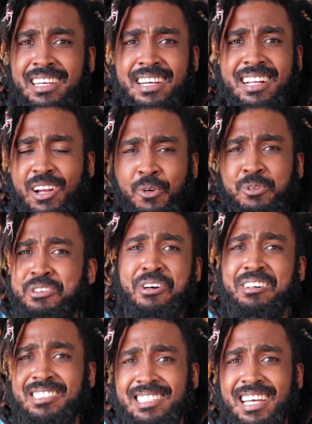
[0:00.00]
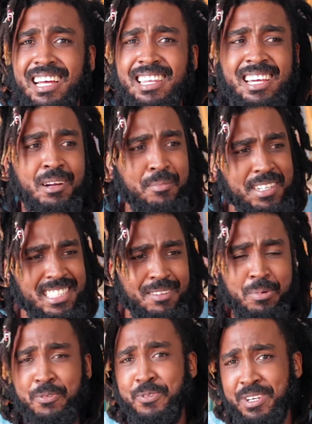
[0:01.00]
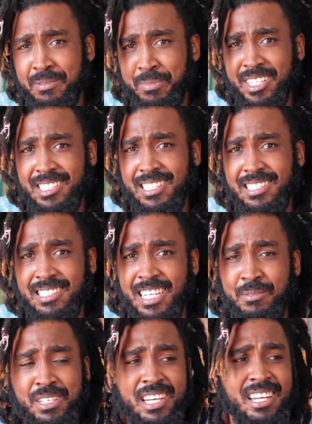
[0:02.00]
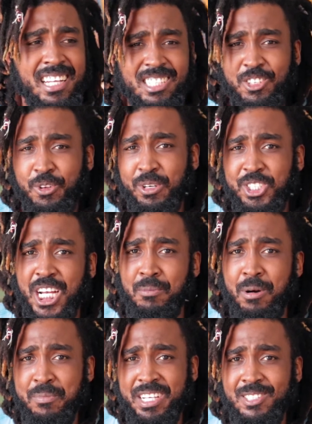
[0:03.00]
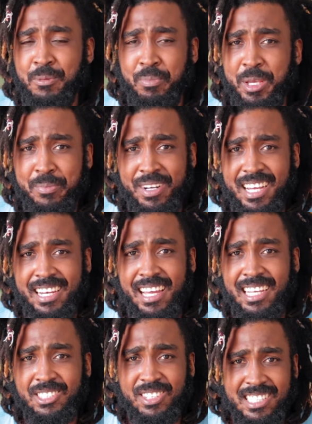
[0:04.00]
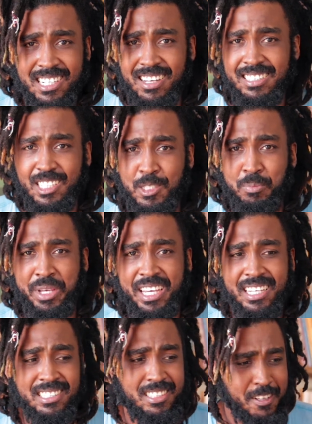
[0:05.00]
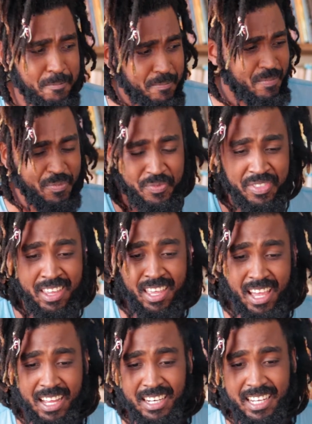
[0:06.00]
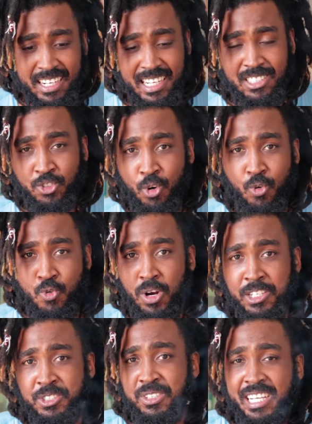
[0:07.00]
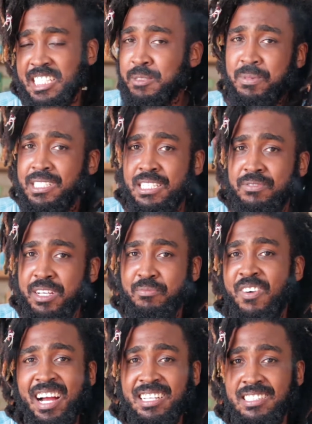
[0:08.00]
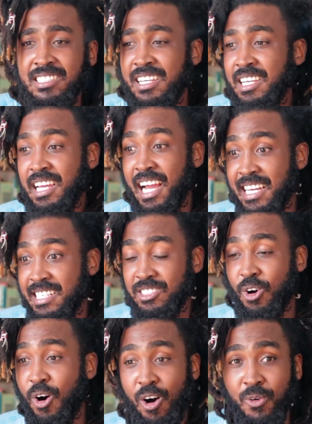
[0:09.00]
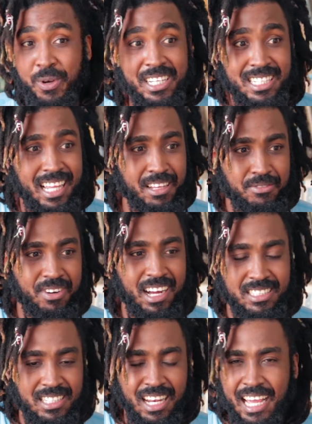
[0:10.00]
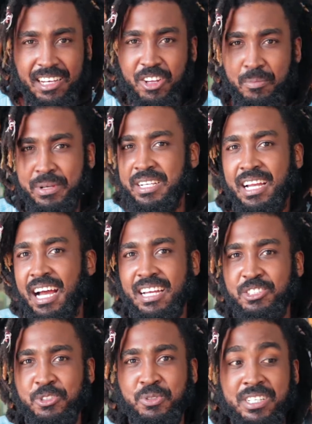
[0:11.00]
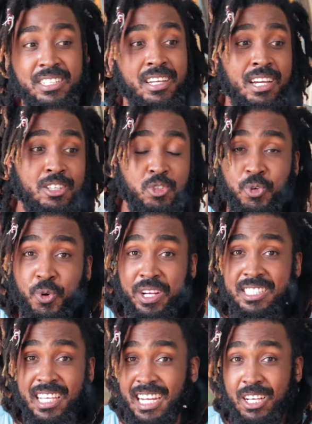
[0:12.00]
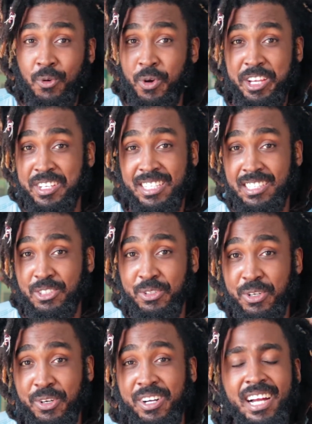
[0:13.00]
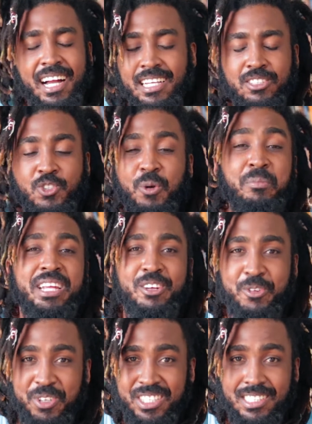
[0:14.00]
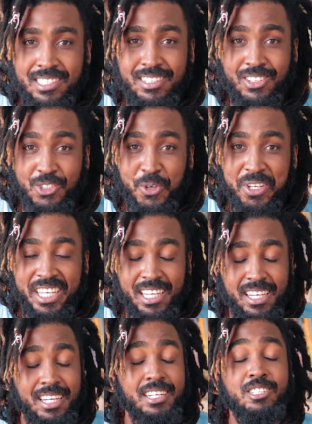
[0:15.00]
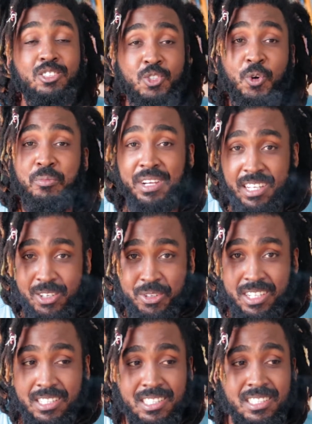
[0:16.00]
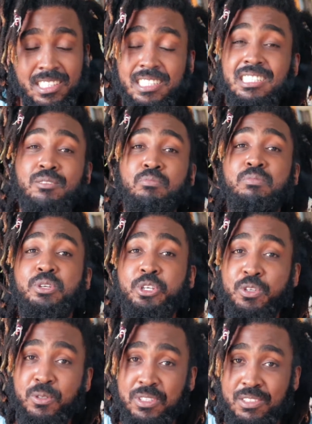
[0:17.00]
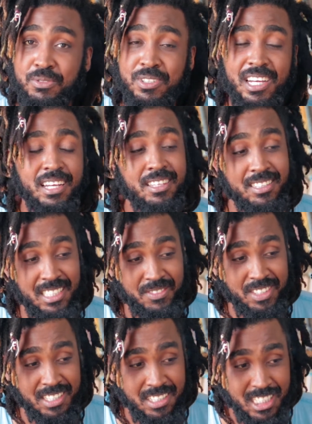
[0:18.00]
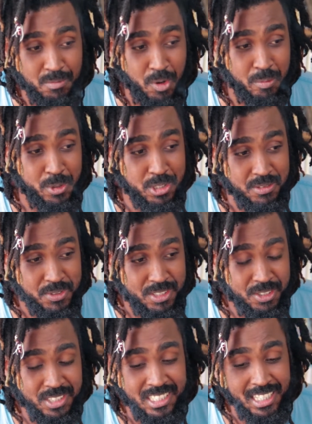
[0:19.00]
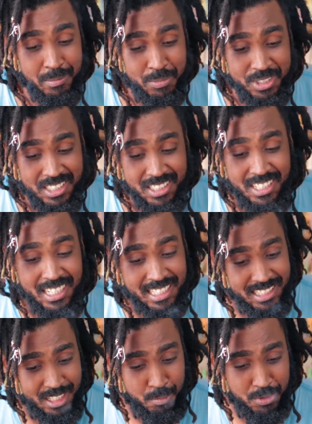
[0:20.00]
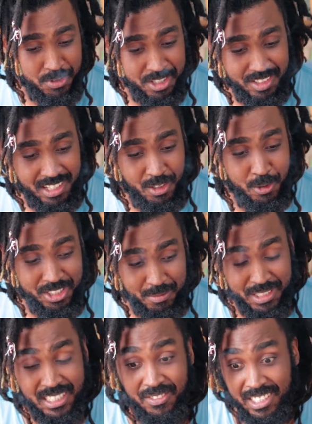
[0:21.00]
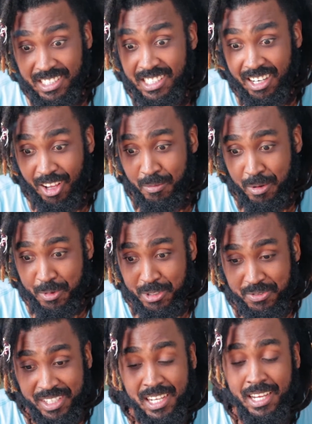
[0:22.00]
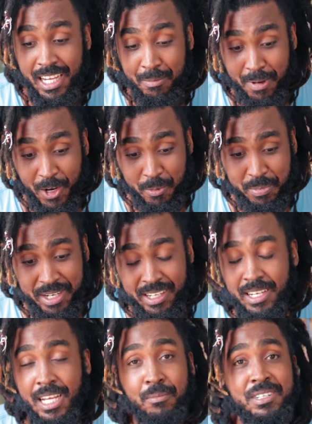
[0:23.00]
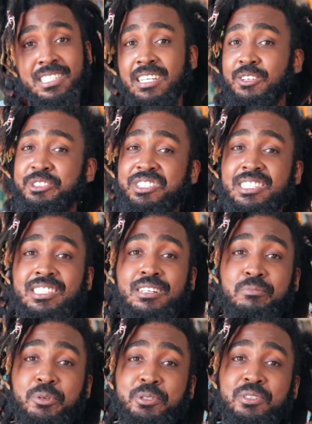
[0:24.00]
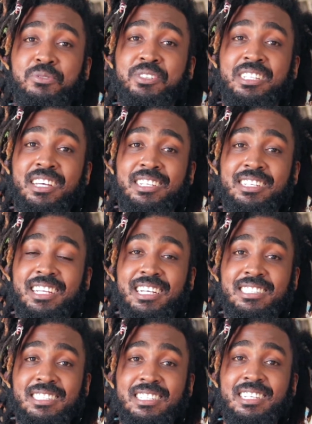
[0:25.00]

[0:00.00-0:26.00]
Like, who does that? But I prefer the bus system because, you know, jam up next to people like that, so there's a lot of space. And then there's no rush to catch specific vans, and there's always like vans lined up in car streets to go exactly where you need to go. So many reasons, okay? So many reasons. It is beautiful. I think St. Vincent is more beautiful. Don't take it personally. I still prefer St. Lucia, but St. Vincent is a lot more beautiful in my opinion. But St. Lucia is still beautiful nonetheless.